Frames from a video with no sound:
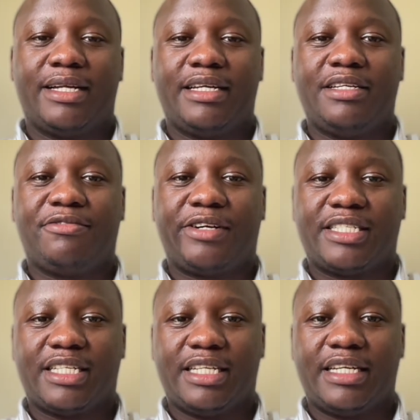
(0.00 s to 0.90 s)
by the
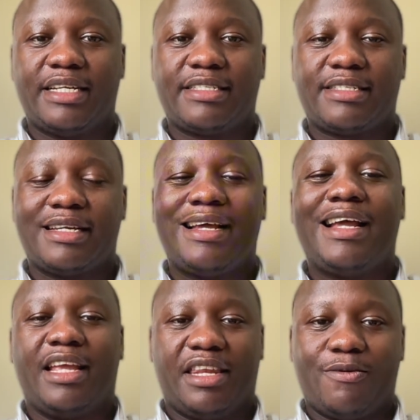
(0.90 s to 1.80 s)
different leaders
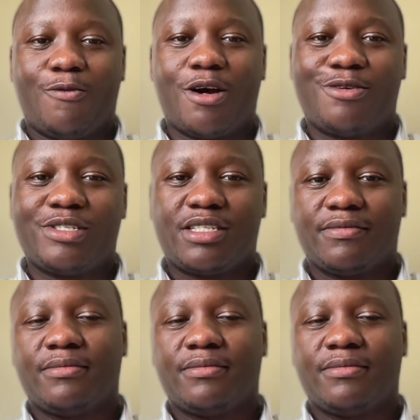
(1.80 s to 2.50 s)
in the world.